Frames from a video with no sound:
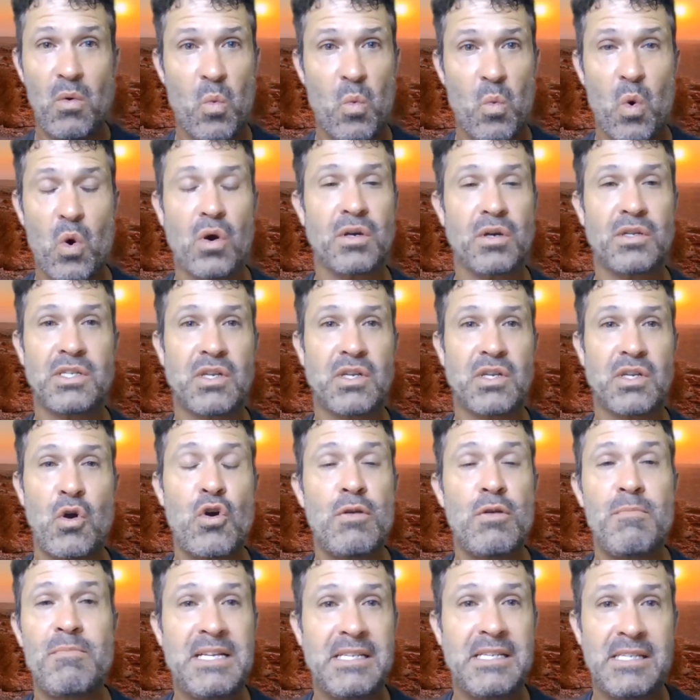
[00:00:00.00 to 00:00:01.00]
what words
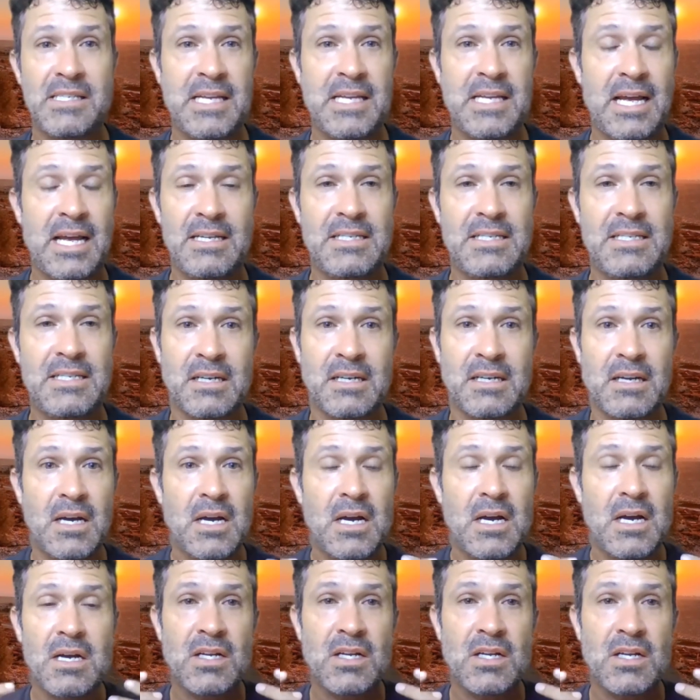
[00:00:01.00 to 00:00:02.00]
could be said
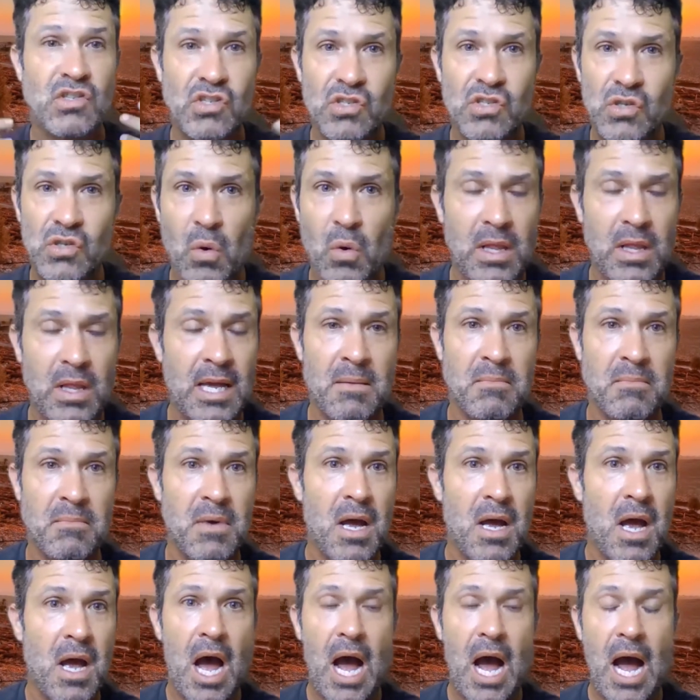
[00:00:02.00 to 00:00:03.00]
to console
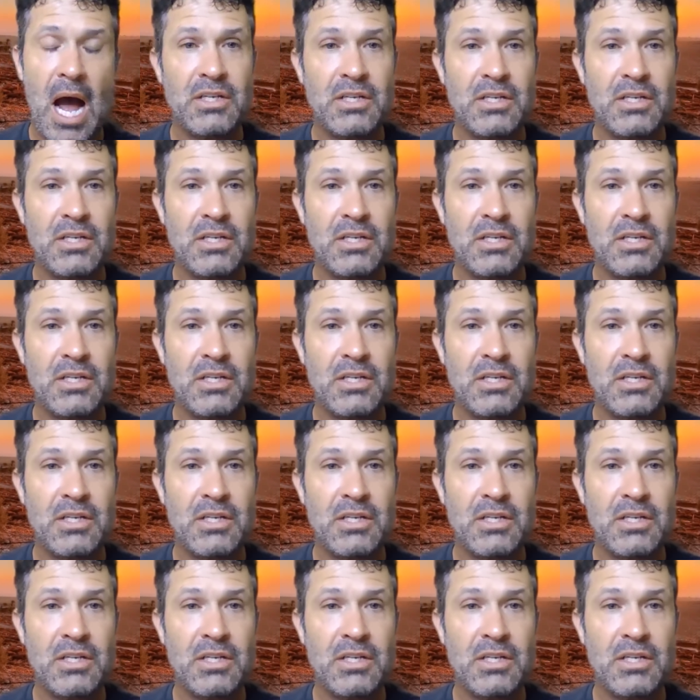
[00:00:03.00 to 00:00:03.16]
him?